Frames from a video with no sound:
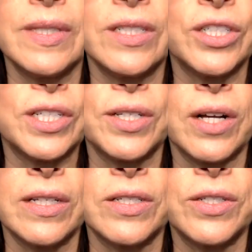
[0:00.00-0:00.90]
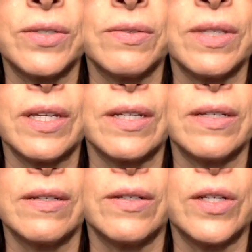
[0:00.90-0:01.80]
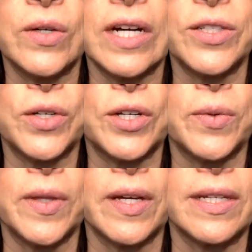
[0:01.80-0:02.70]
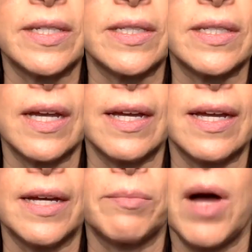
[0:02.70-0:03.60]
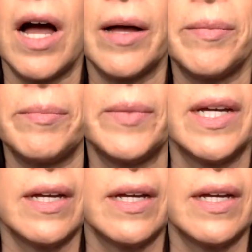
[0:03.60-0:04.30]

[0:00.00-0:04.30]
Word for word: just acknowledge that you guys are here with us and mom